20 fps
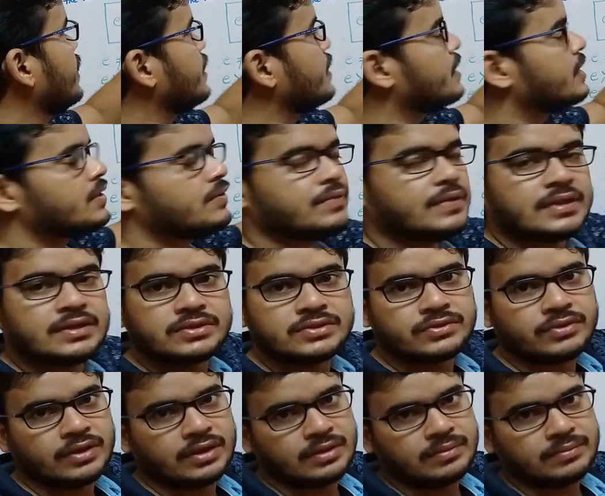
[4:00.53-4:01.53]
in given
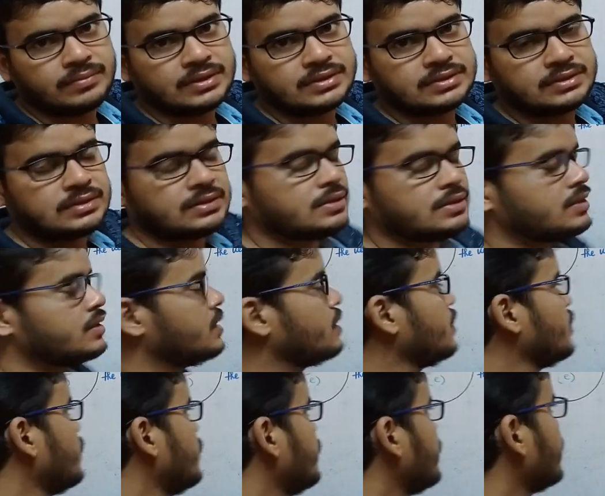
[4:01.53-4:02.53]
soil mass.
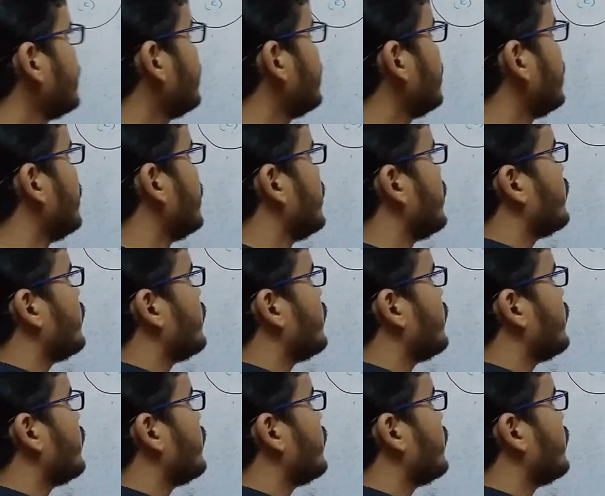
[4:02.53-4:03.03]
Okay?